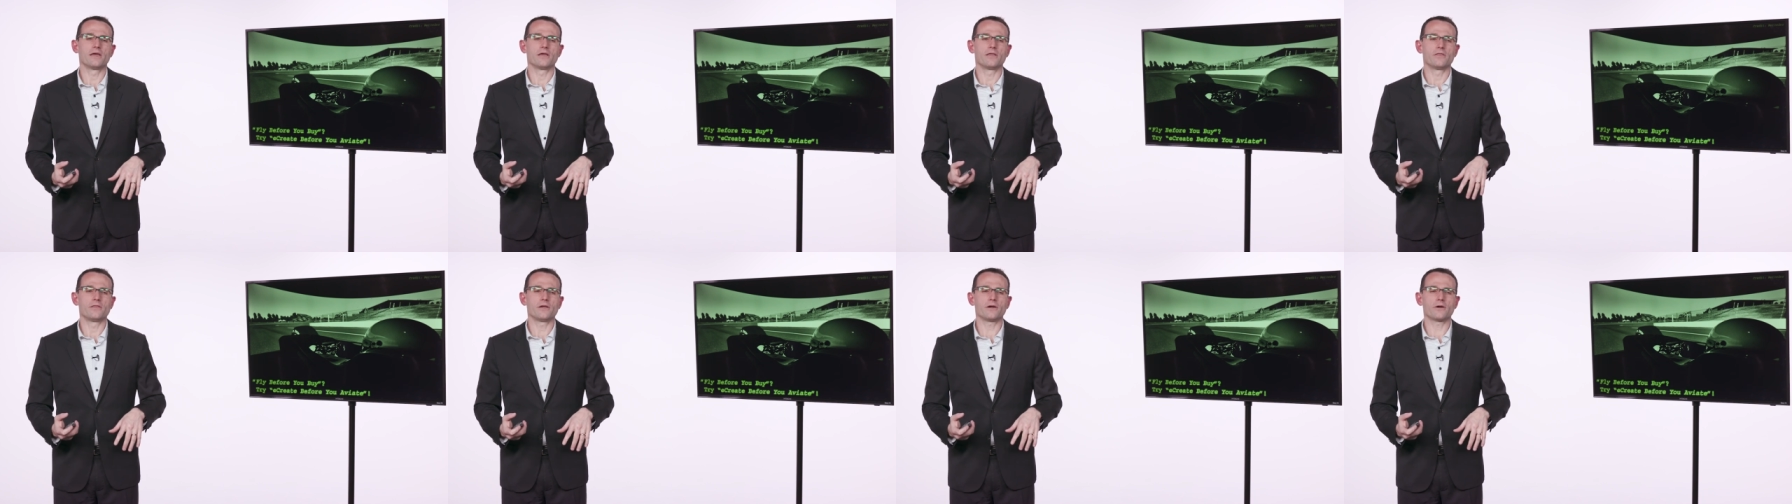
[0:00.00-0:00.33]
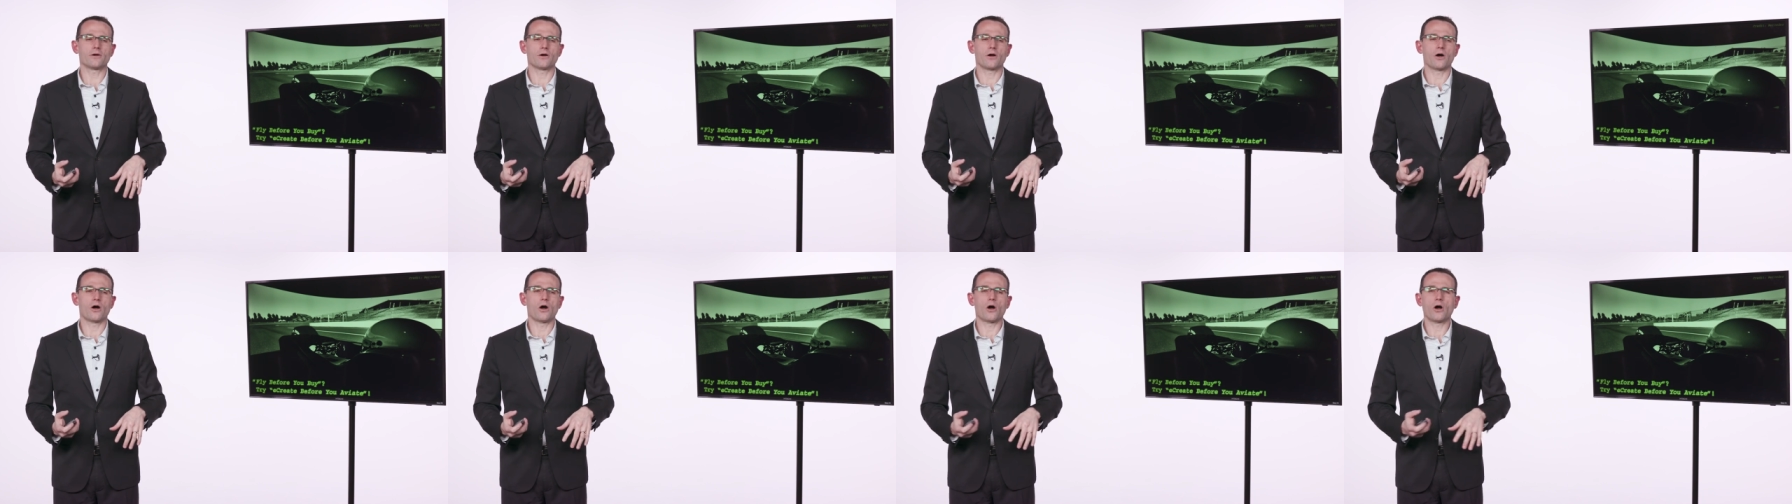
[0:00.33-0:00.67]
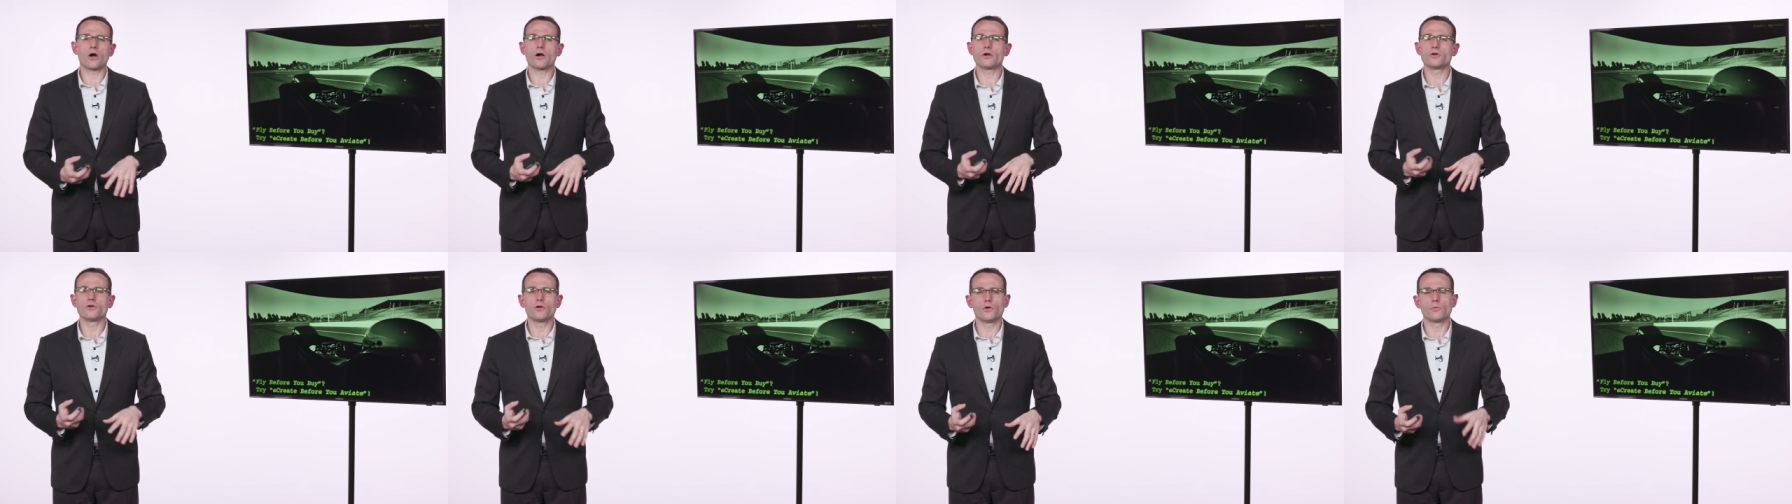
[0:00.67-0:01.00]
there
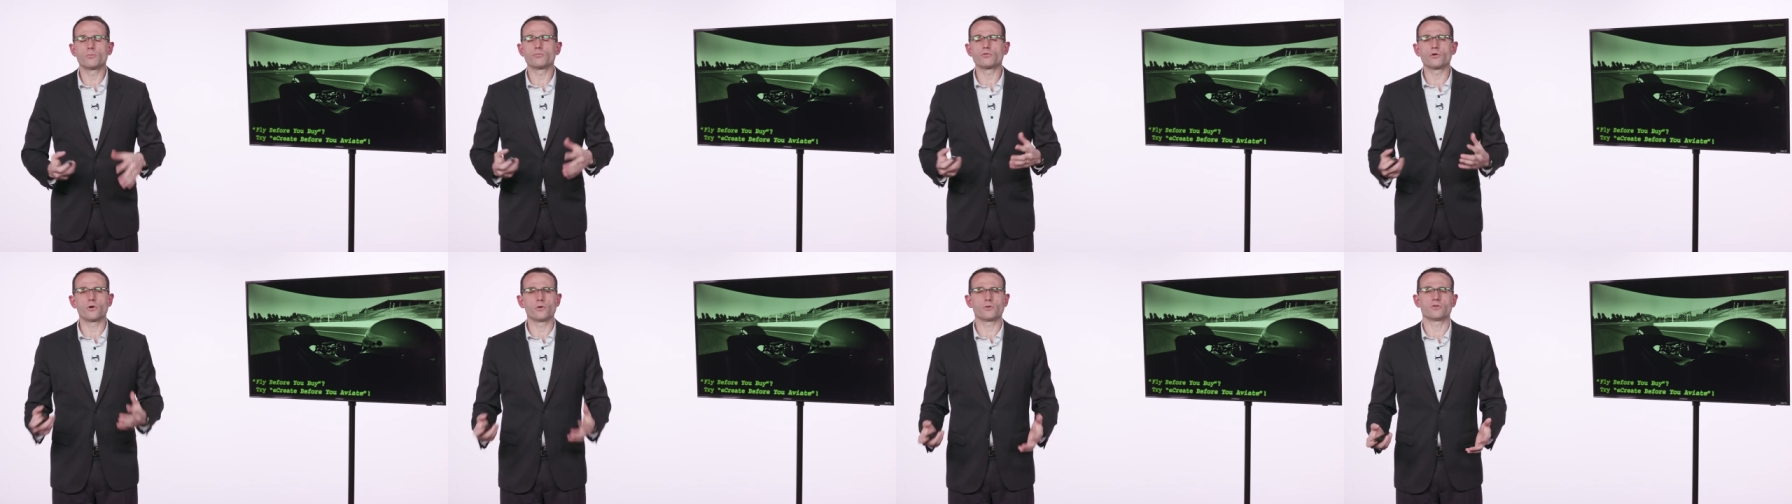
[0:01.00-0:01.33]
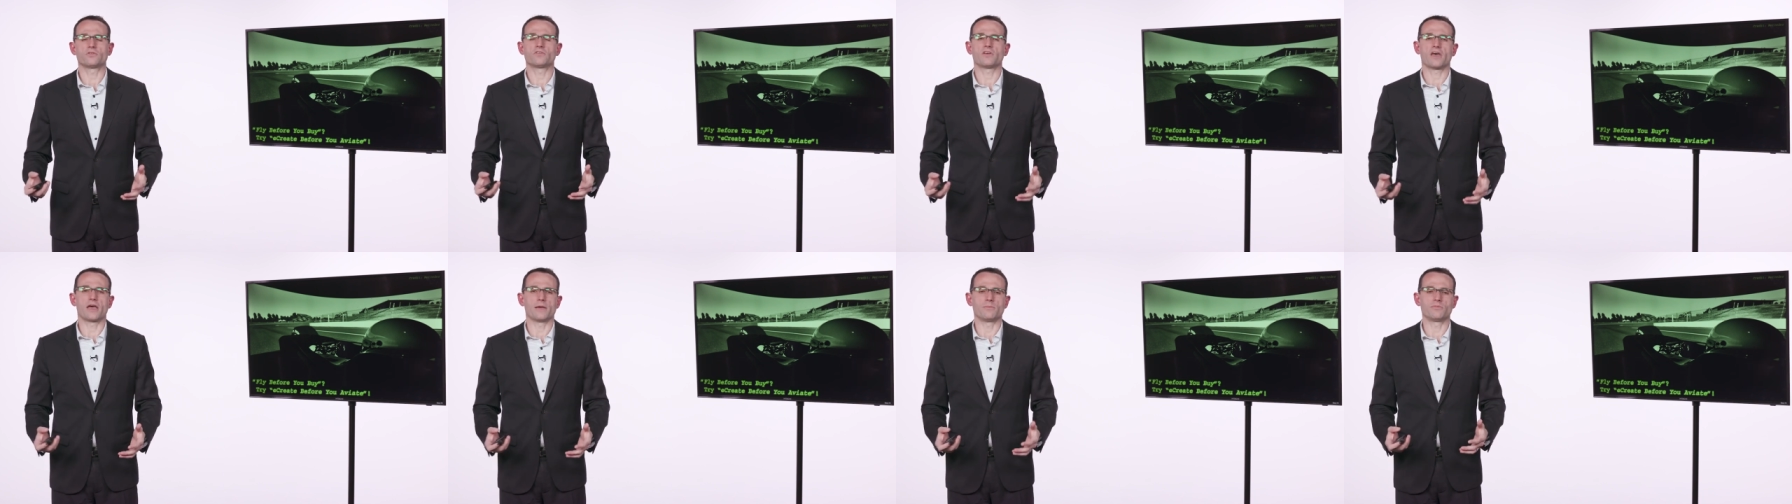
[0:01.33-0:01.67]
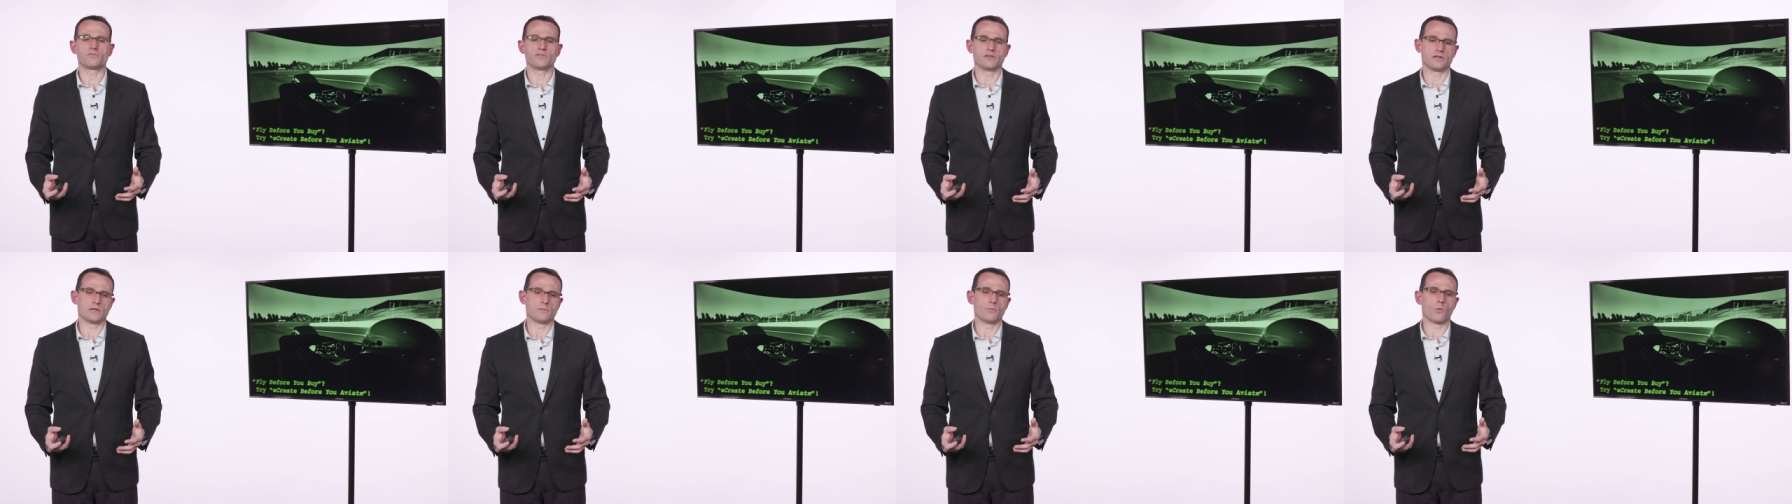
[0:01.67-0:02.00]
are no
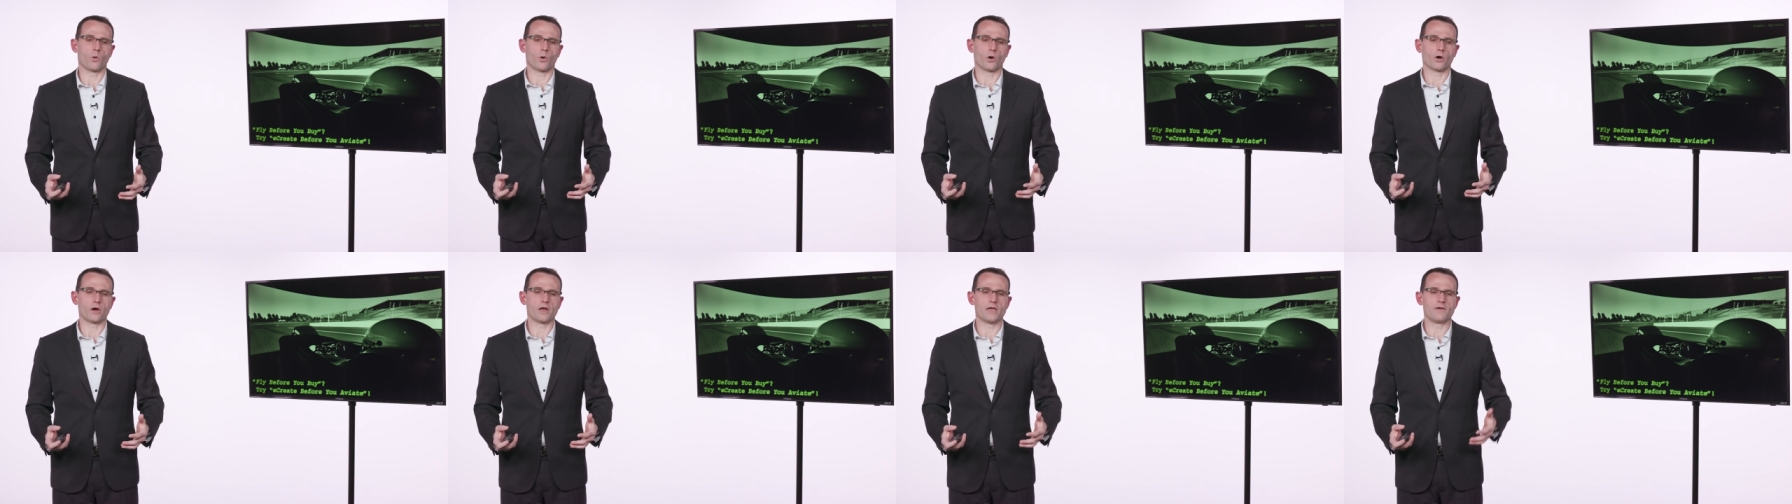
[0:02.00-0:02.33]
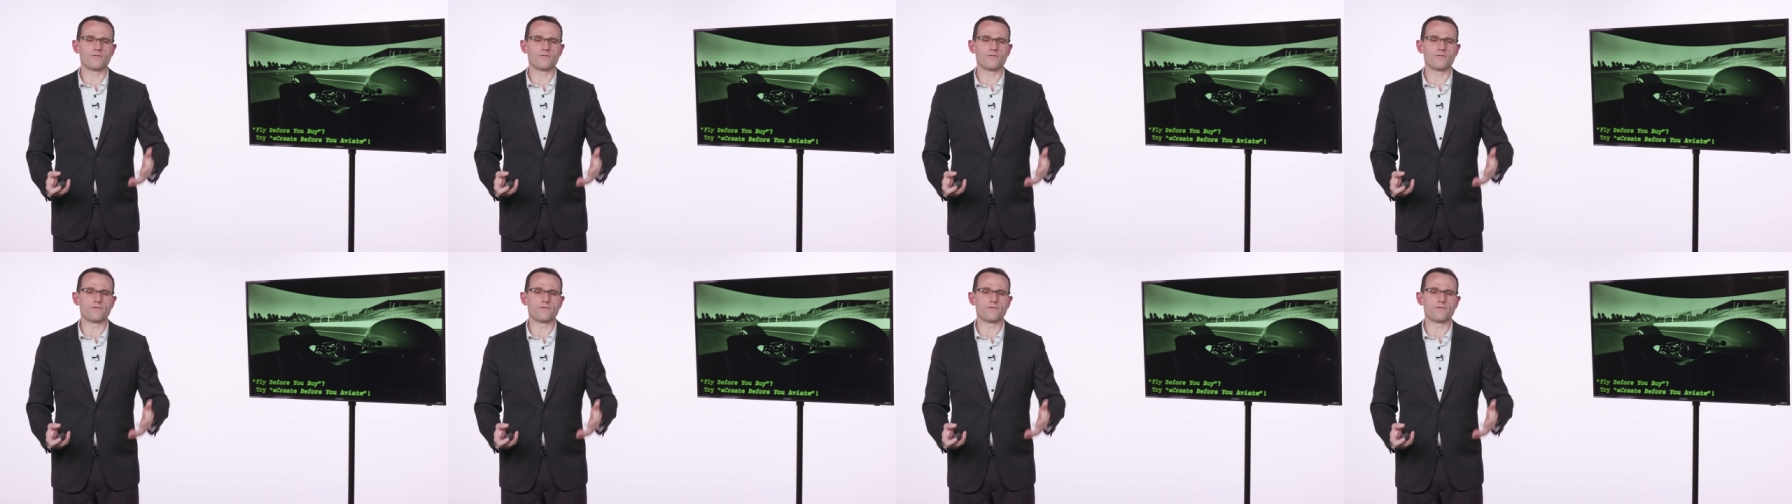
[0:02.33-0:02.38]
prototypes anymore.